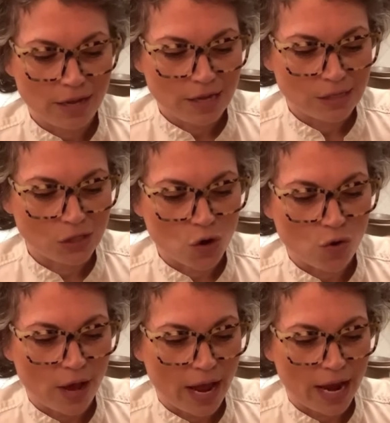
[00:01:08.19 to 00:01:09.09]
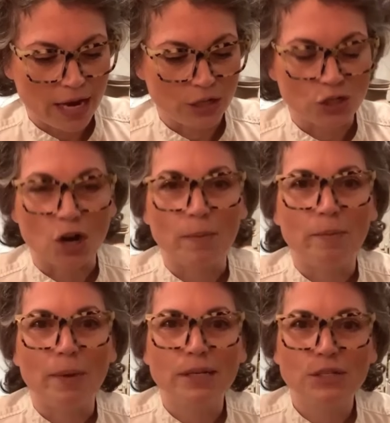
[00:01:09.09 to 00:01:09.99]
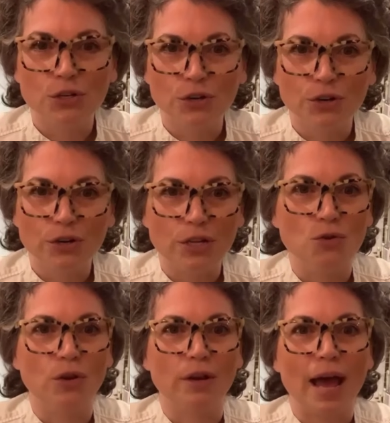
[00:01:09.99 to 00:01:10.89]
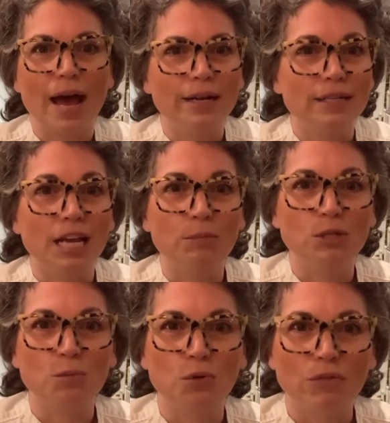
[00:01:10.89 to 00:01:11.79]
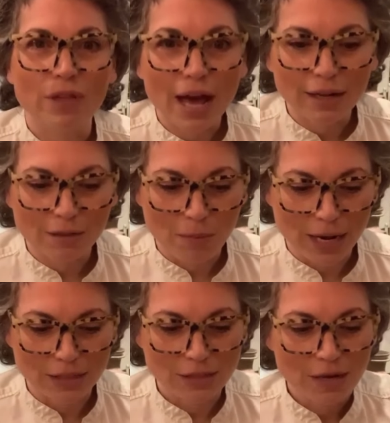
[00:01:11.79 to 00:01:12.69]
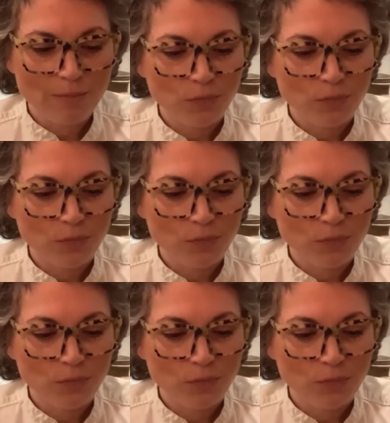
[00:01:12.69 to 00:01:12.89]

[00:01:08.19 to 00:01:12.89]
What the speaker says: So a sharp mustard, you could add a tablespoon of that at the base.